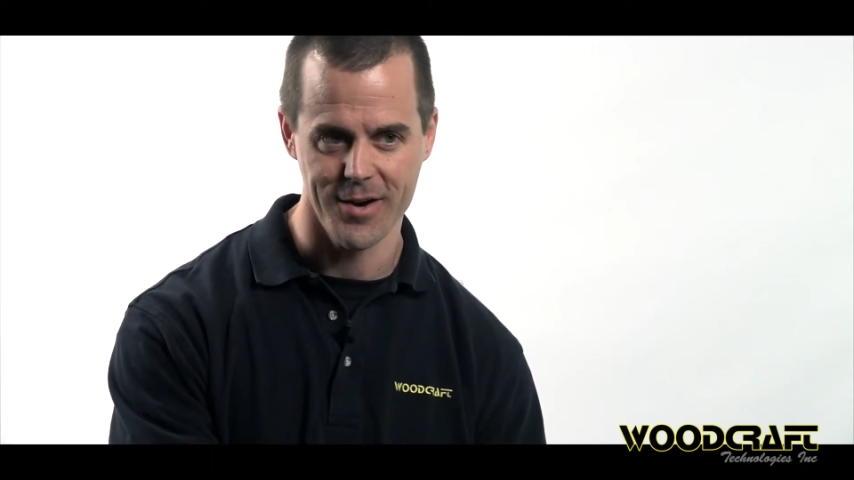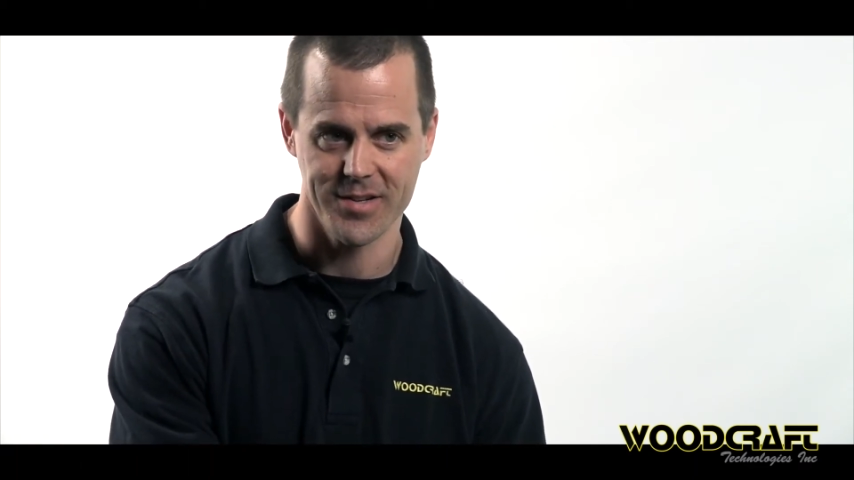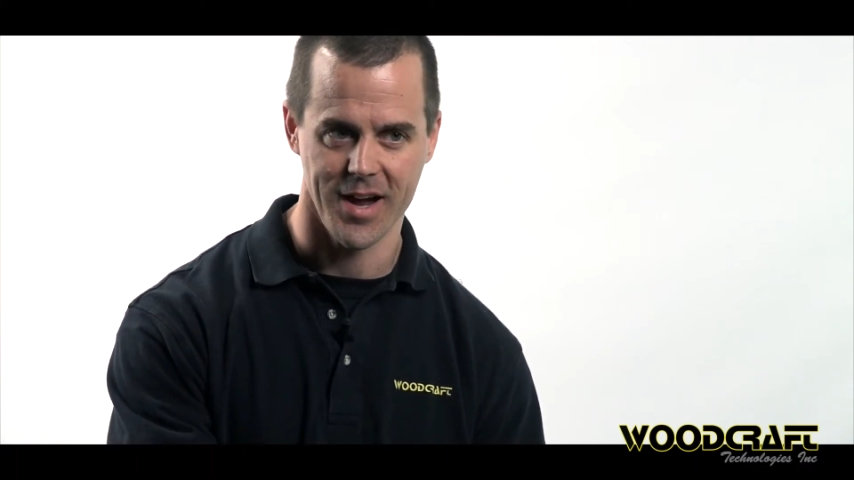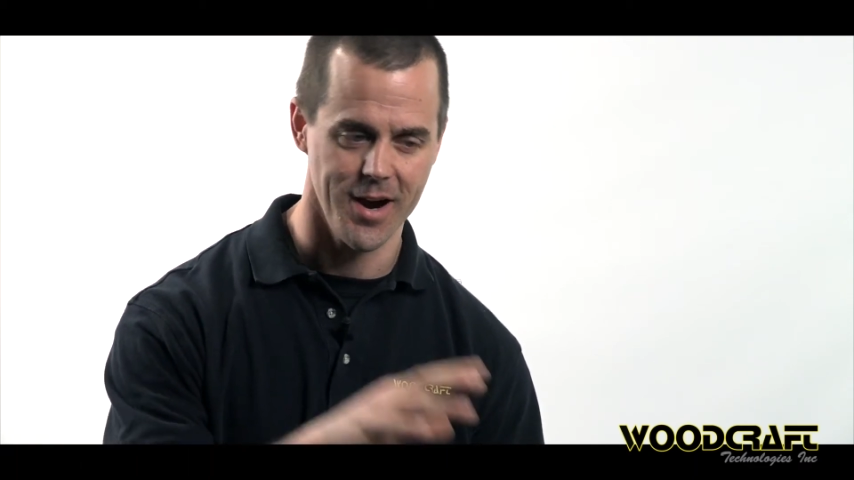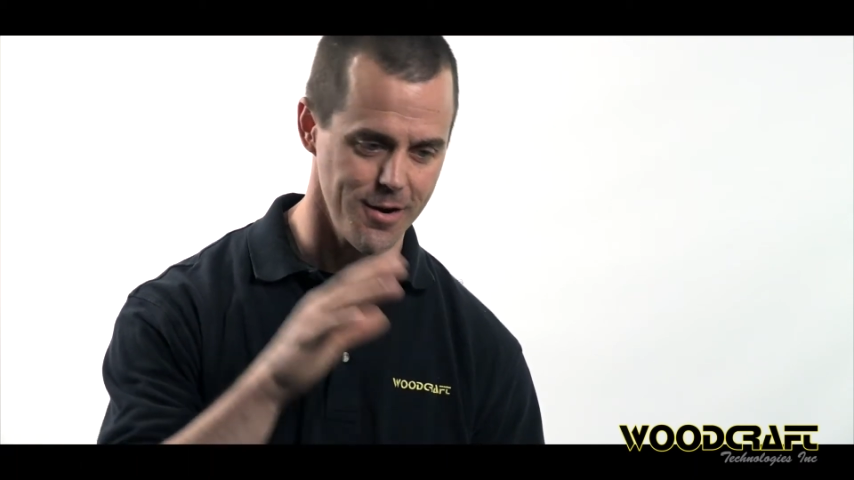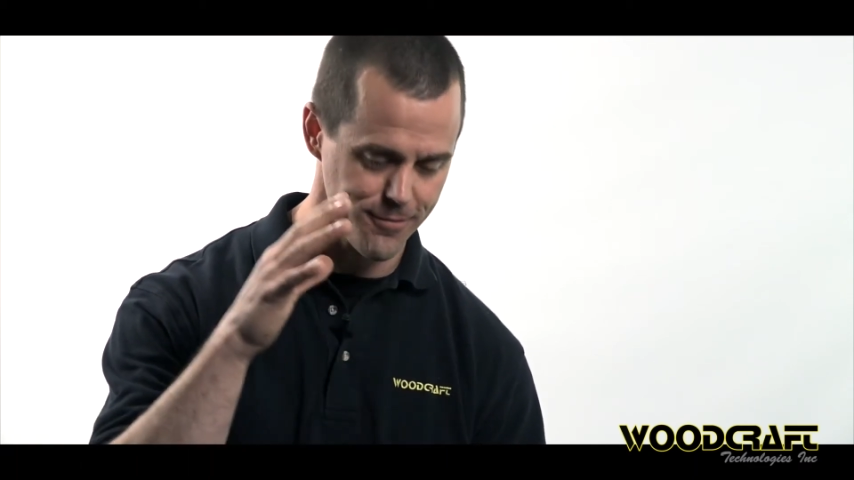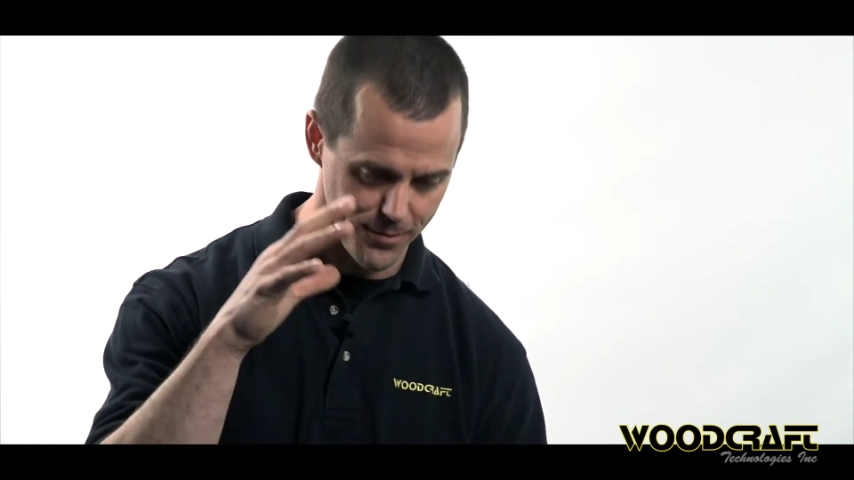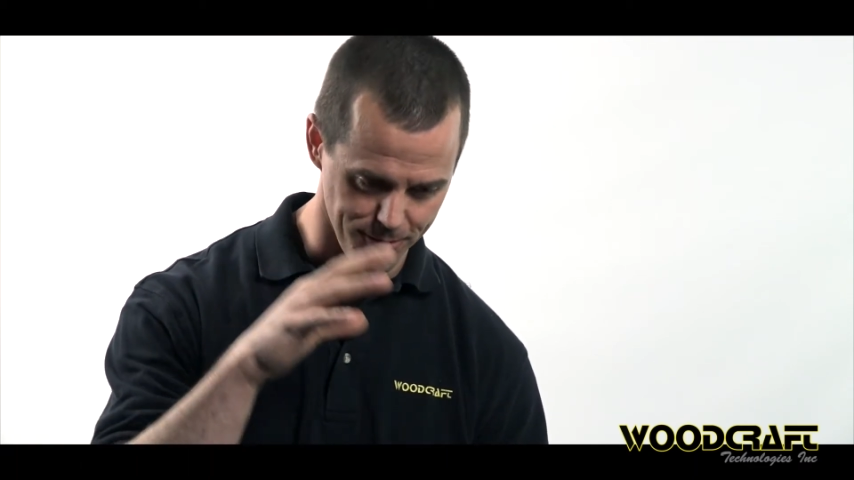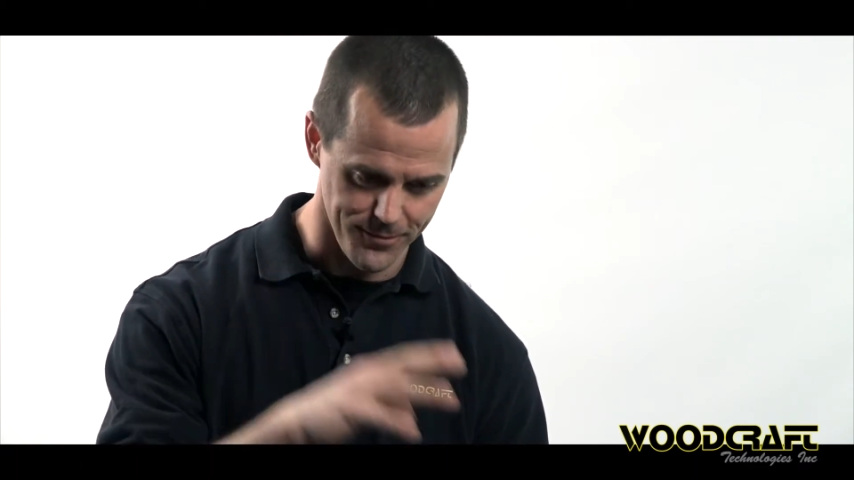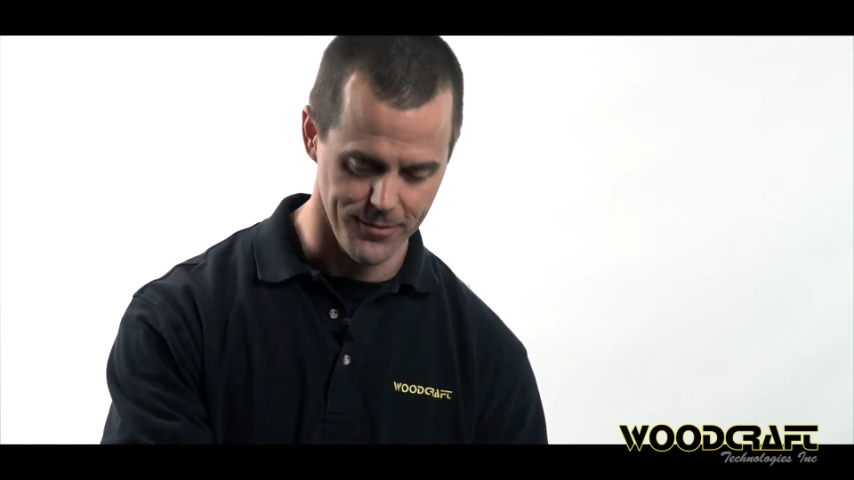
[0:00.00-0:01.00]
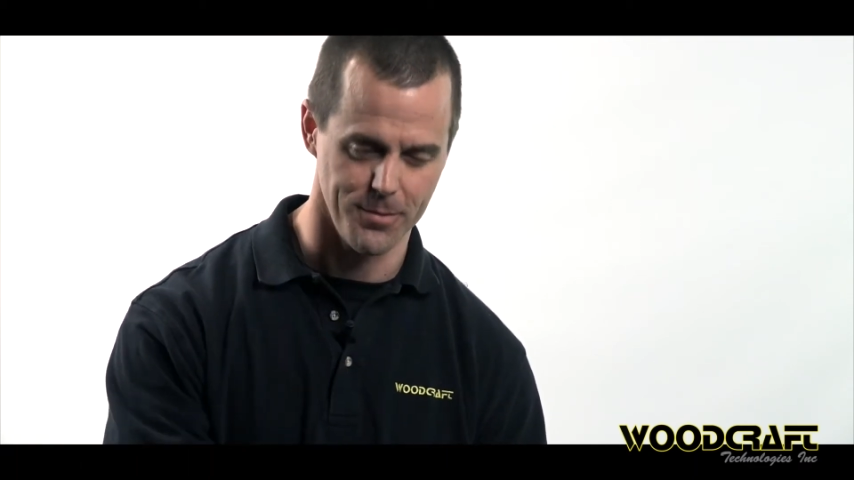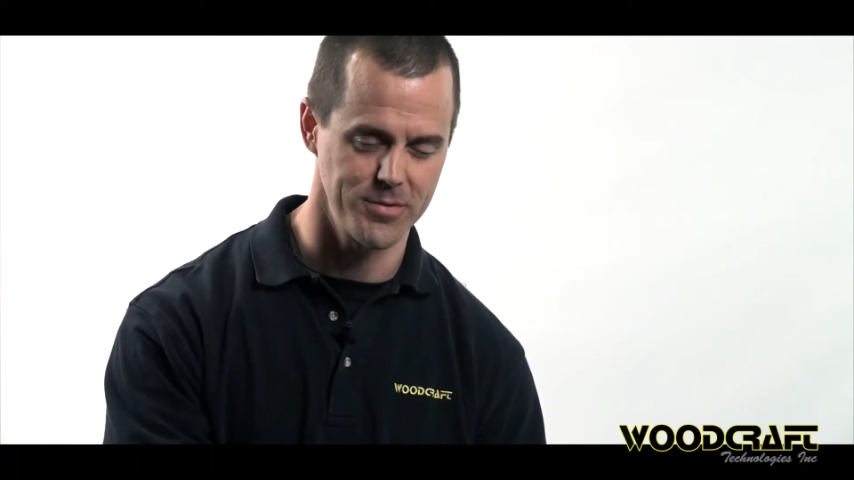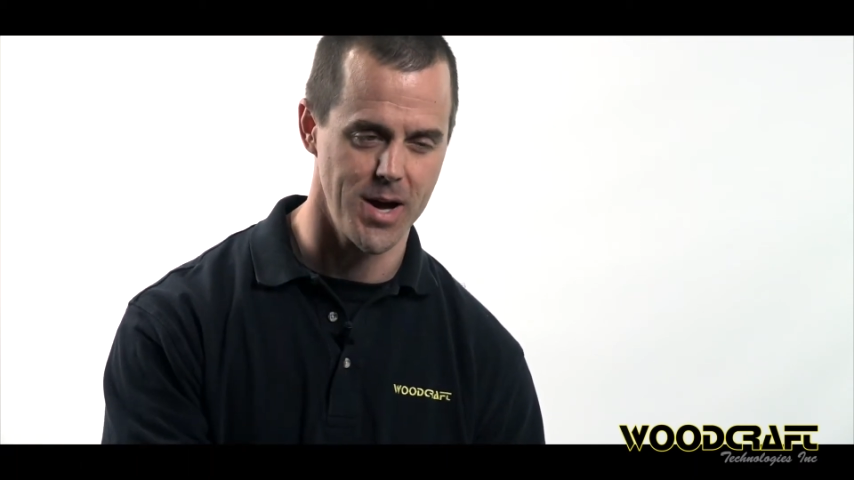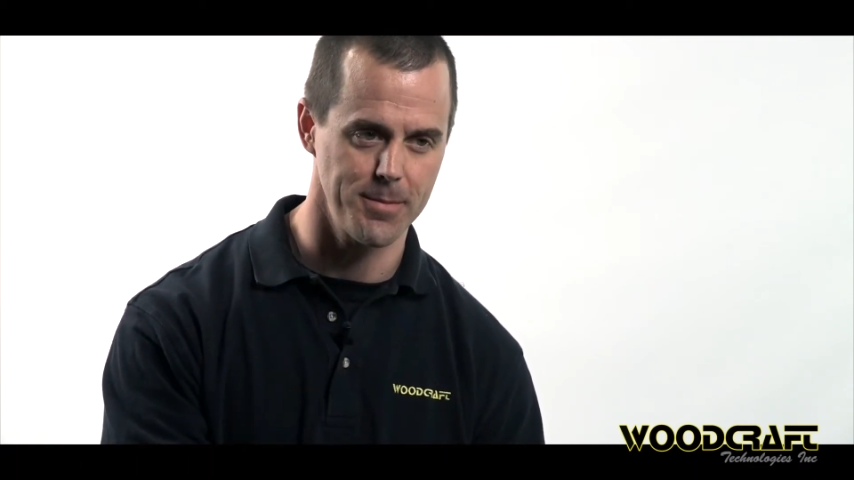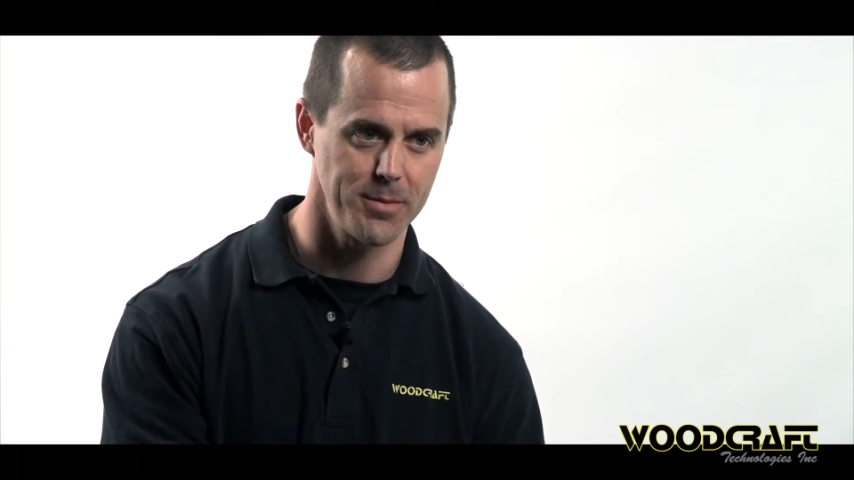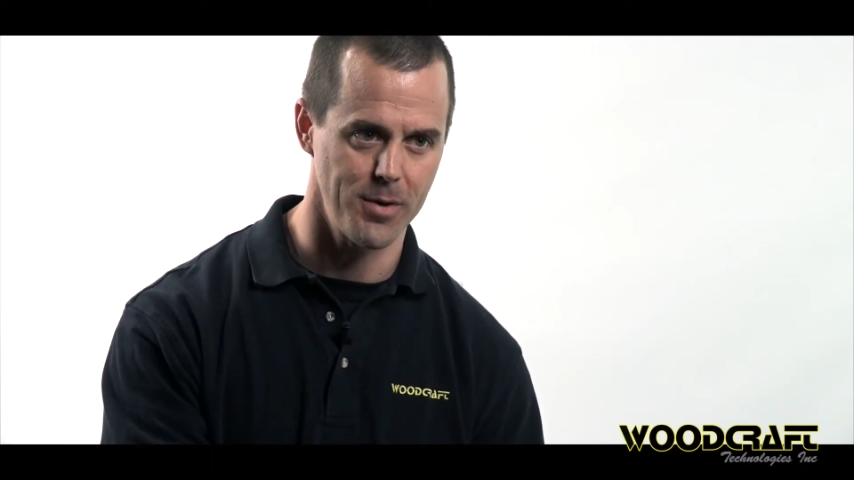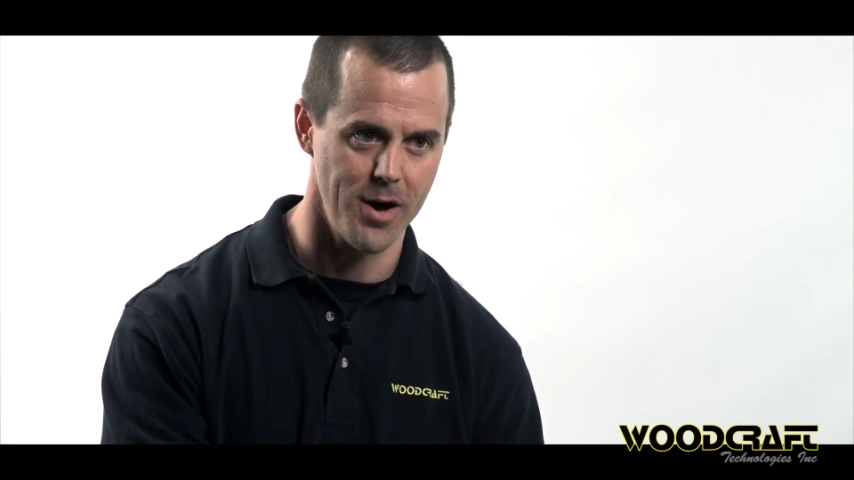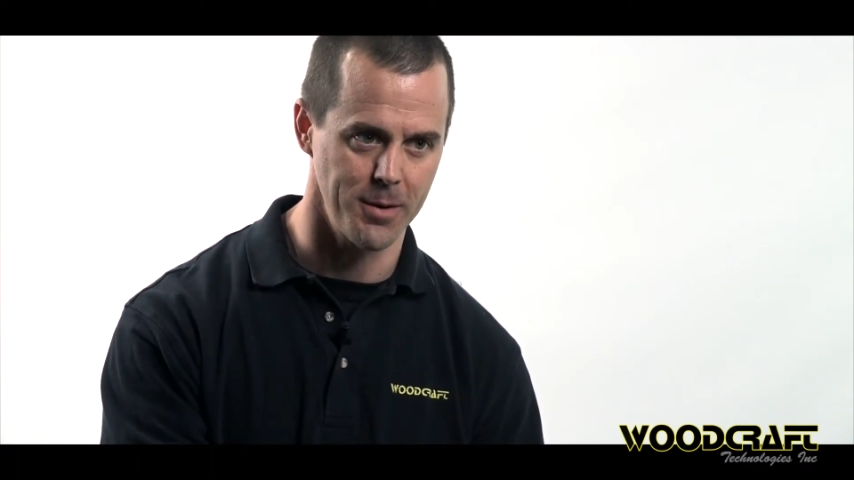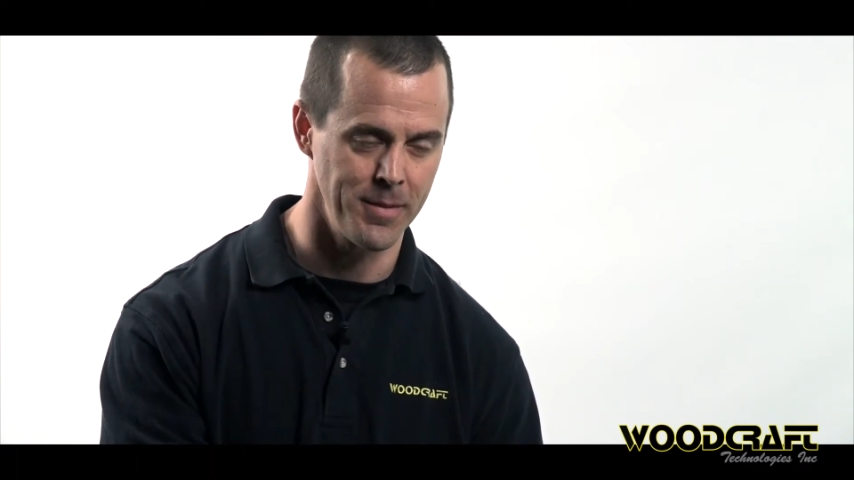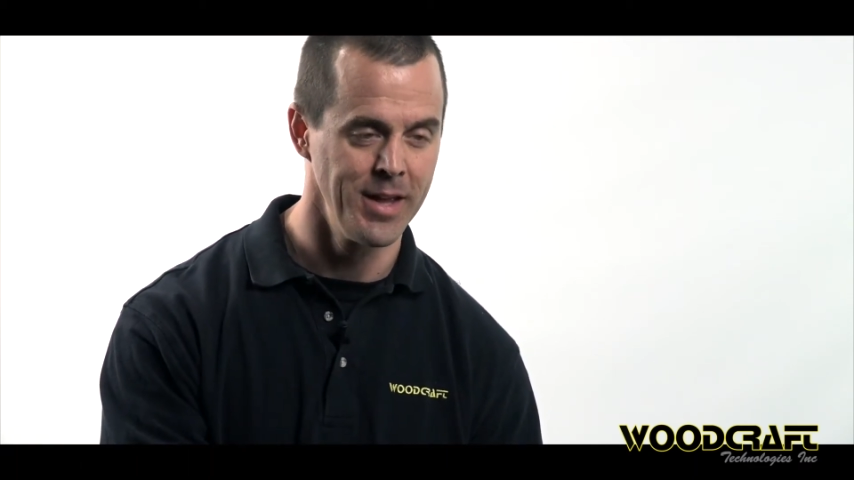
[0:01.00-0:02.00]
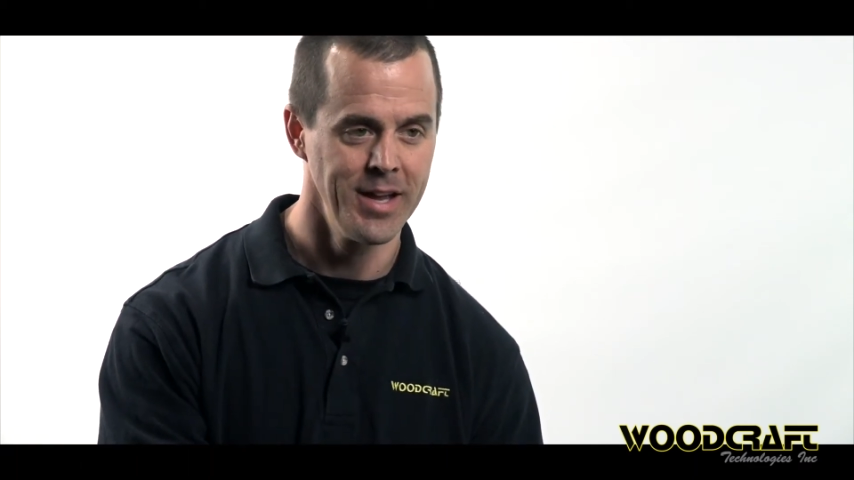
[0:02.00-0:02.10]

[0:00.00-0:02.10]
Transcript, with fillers: tire from, from top to bottom,